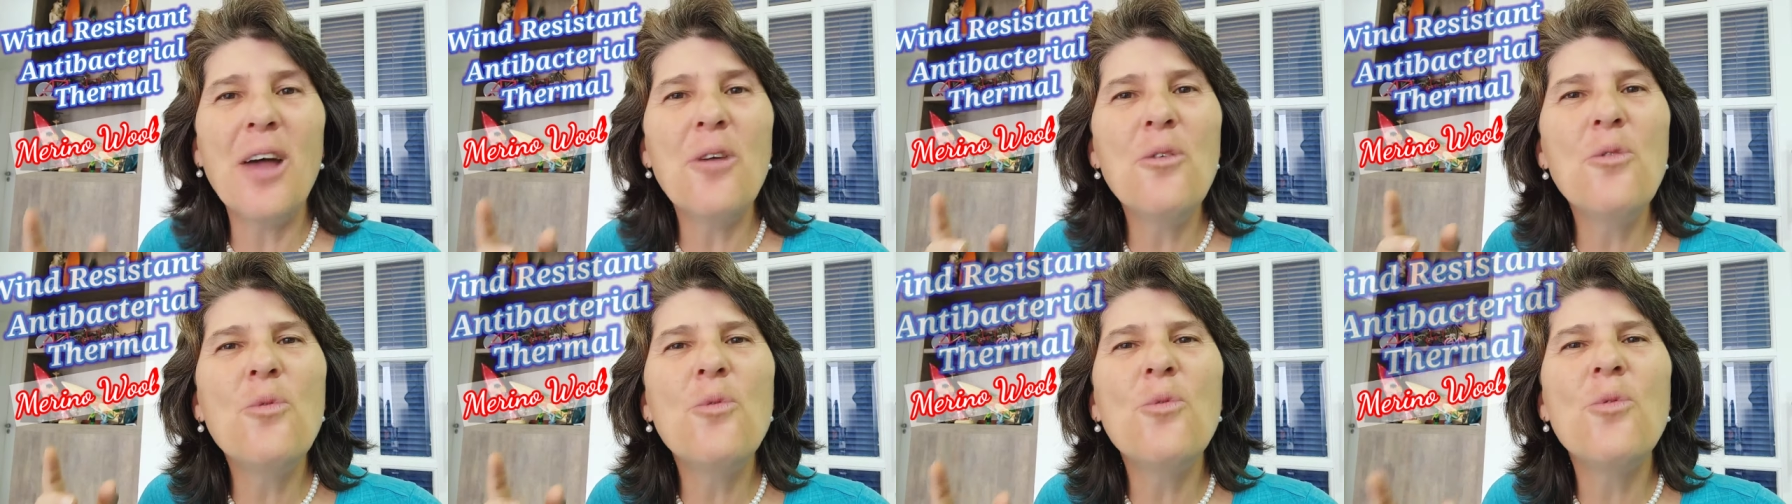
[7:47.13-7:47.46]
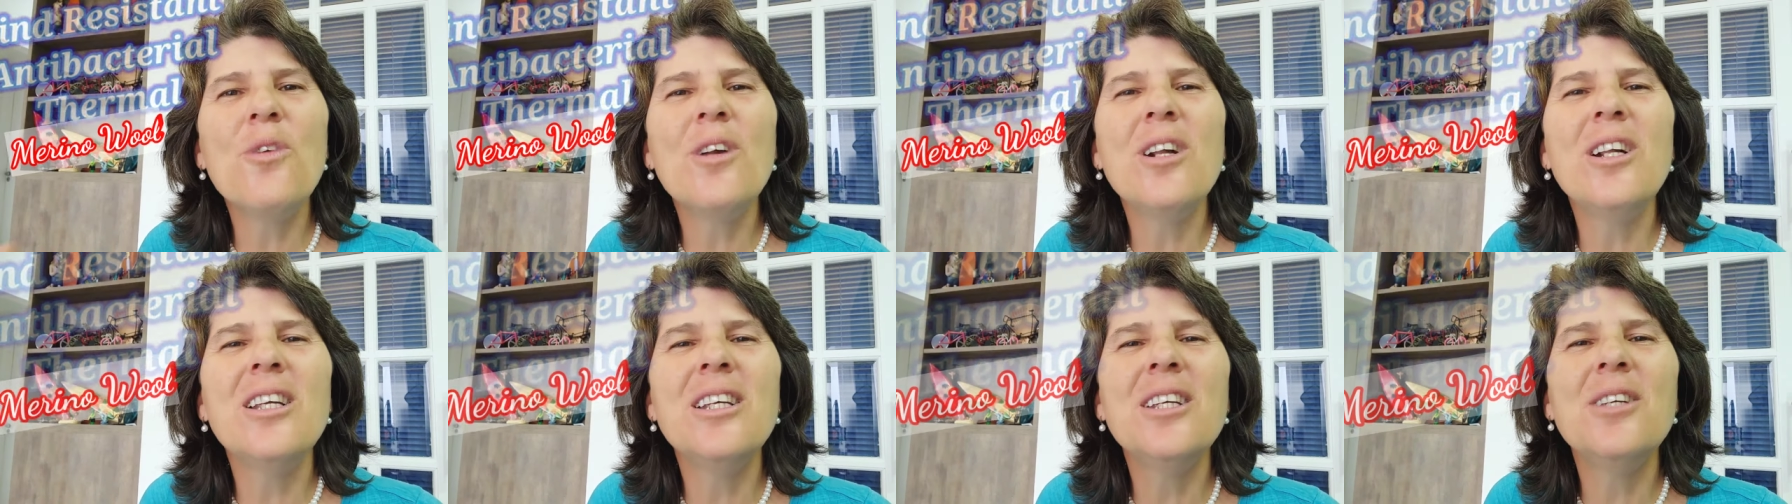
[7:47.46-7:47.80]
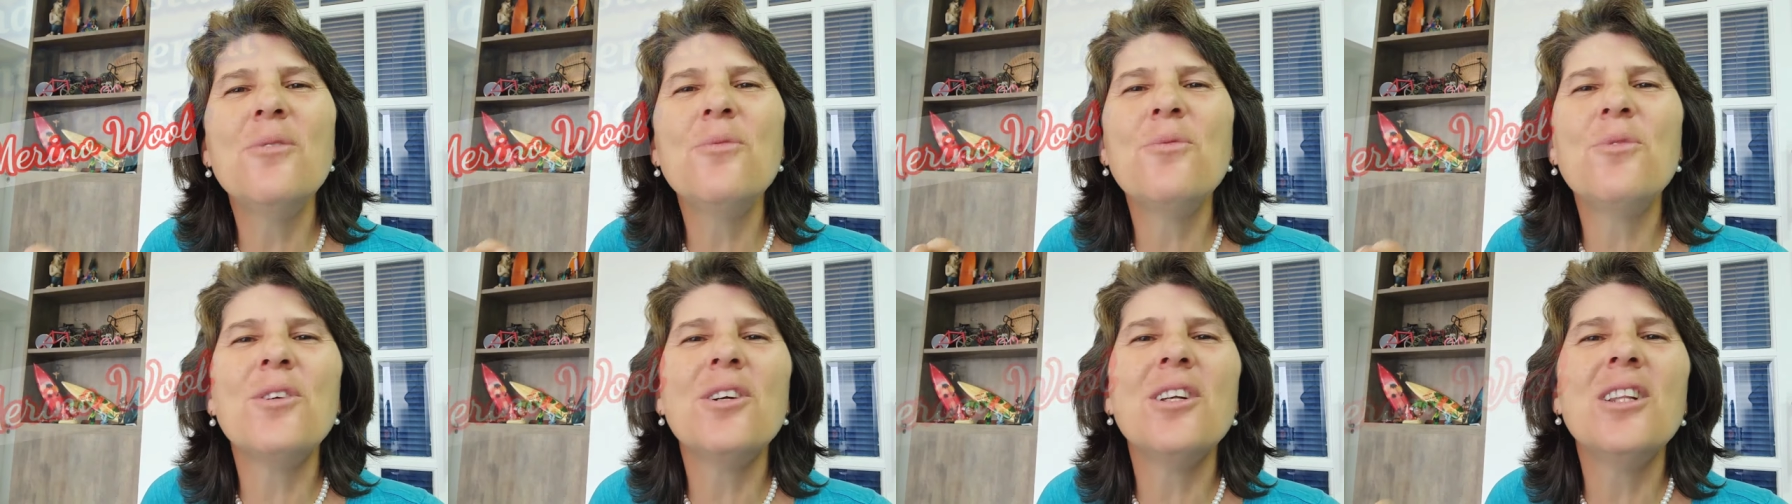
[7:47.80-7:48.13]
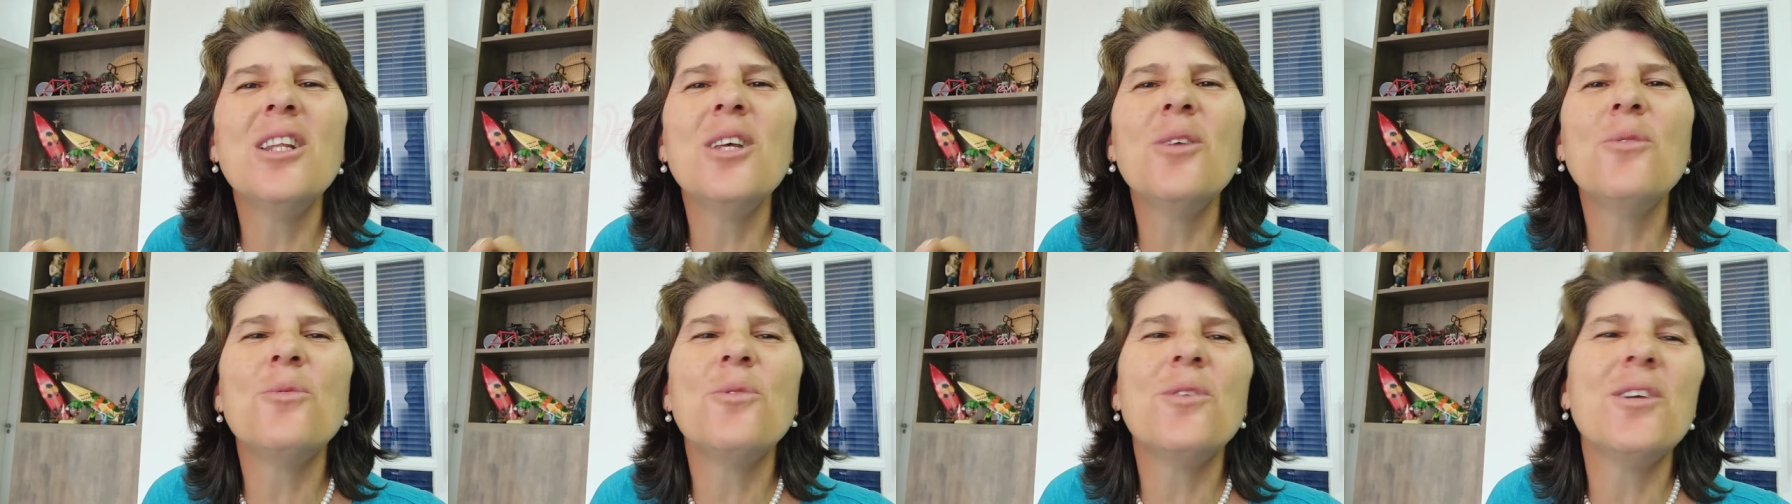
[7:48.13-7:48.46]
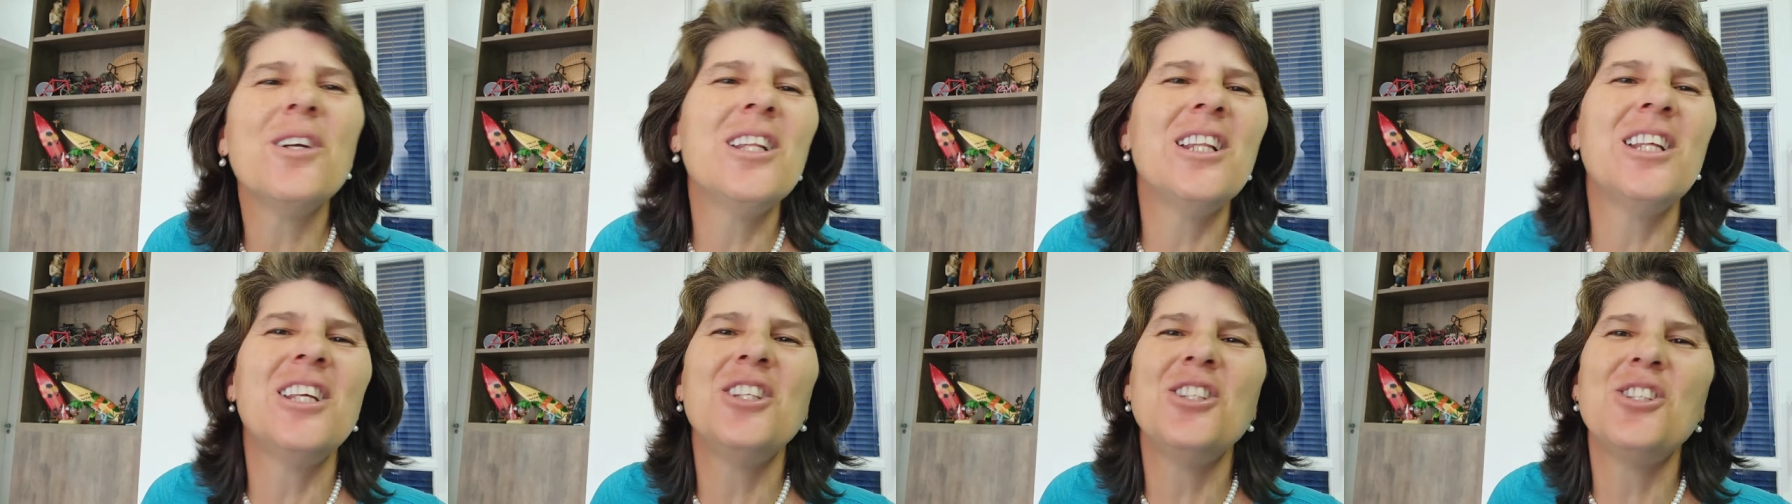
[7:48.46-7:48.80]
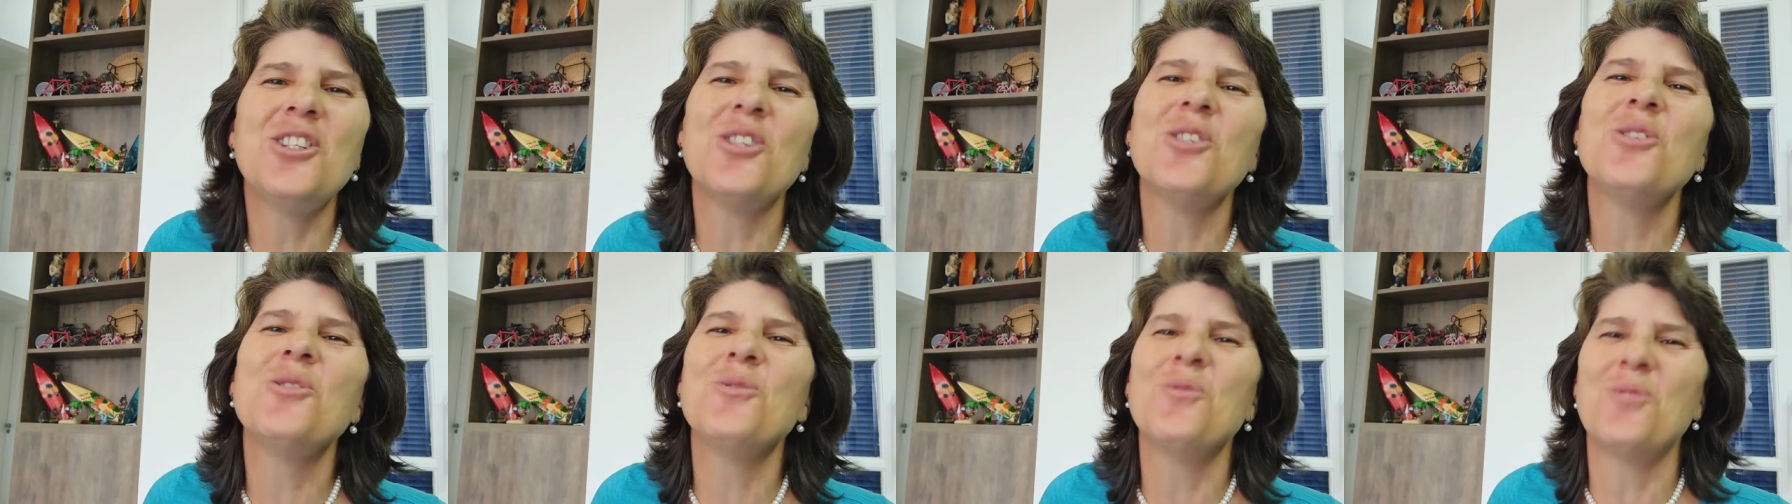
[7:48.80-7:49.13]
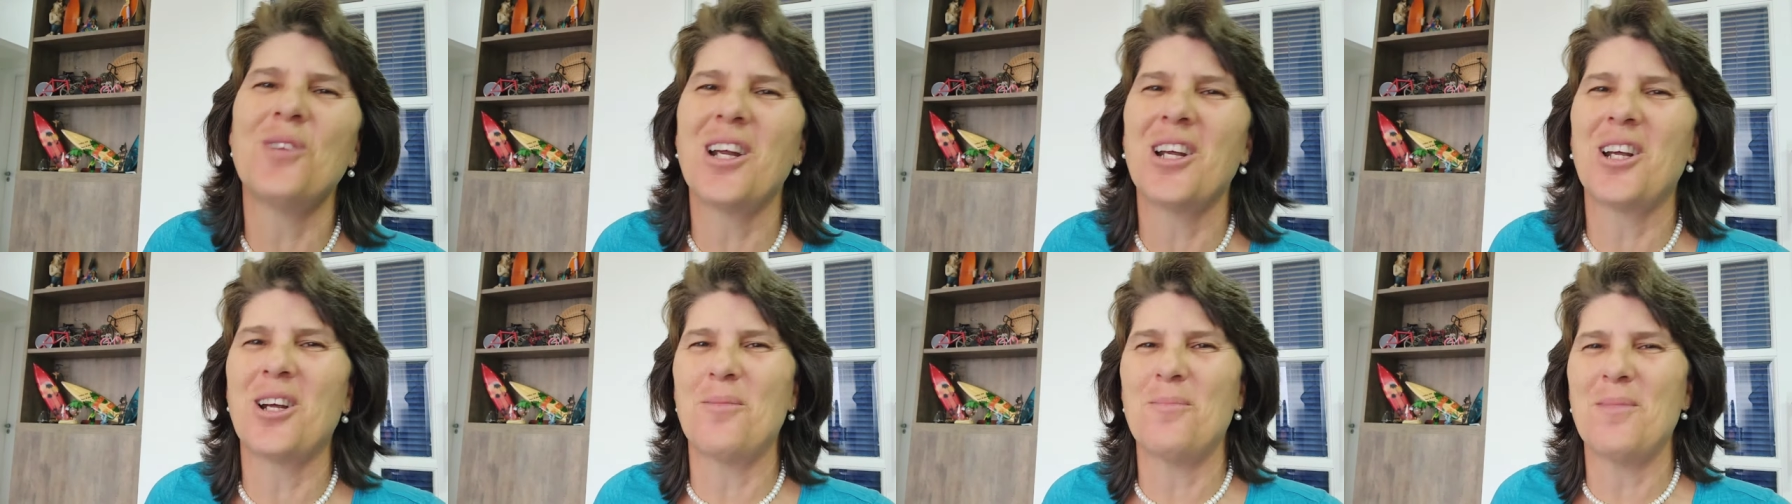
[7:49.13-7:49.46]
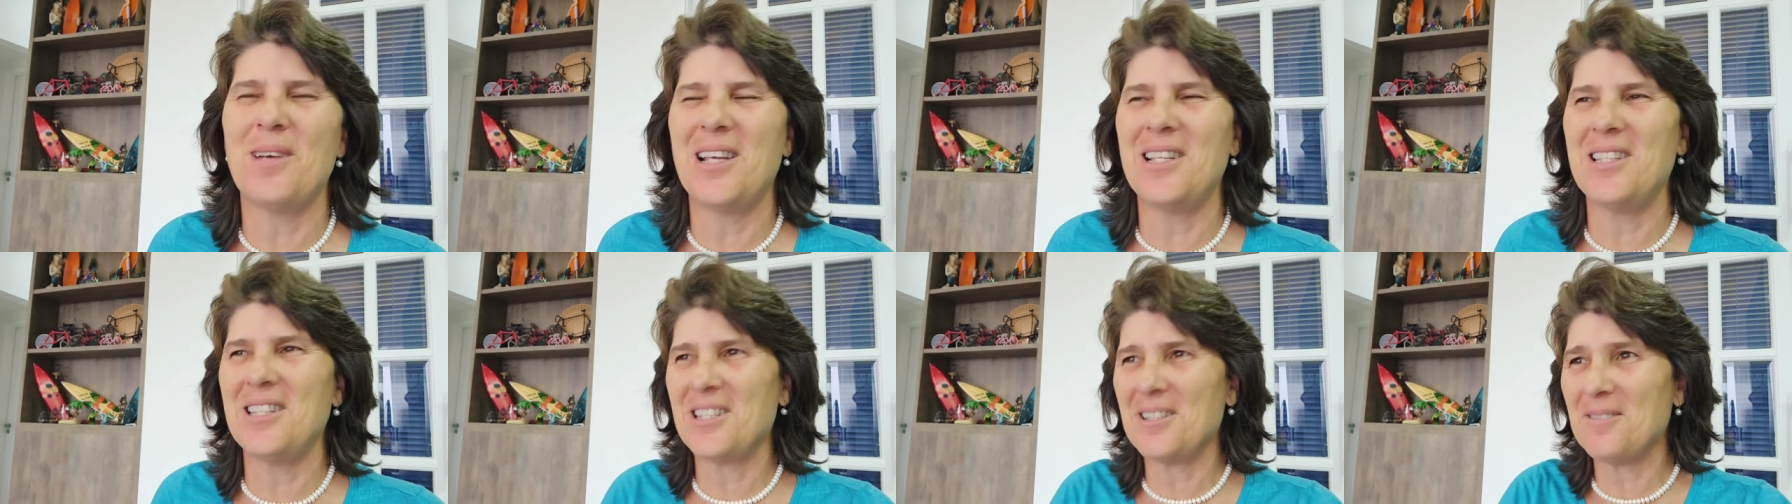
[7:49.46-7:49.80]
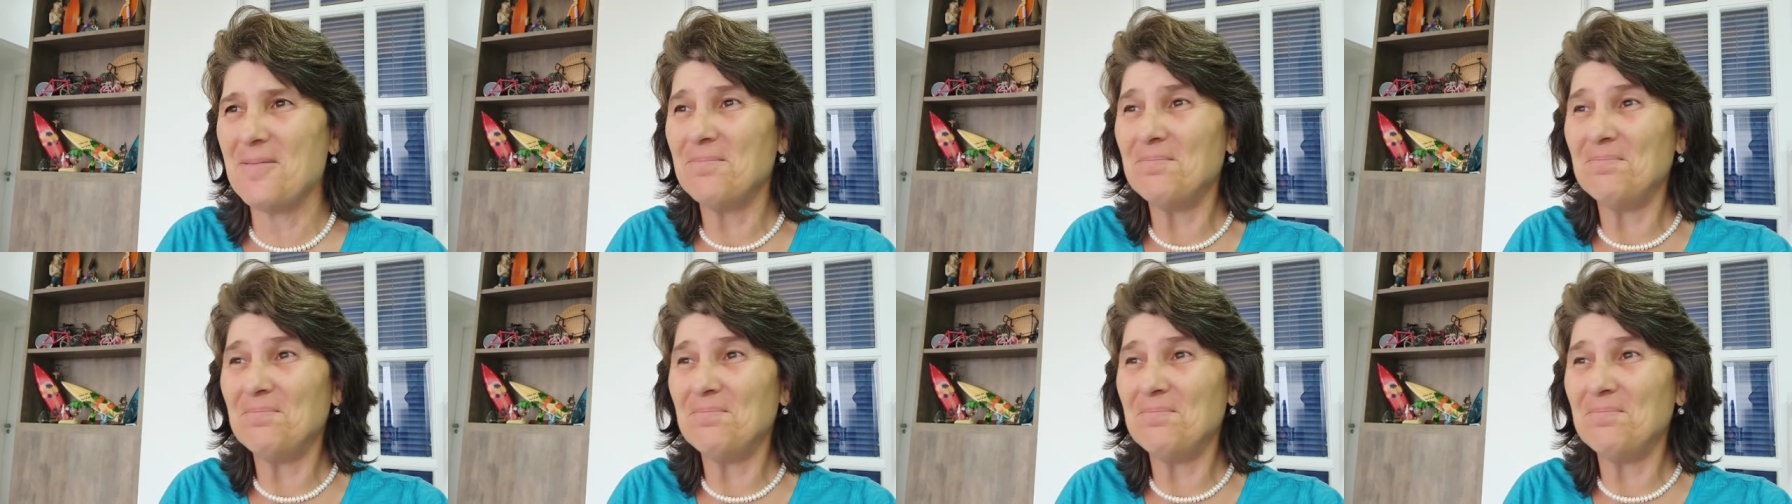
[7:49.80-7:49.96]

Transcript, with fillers: I really, really, really do recommend.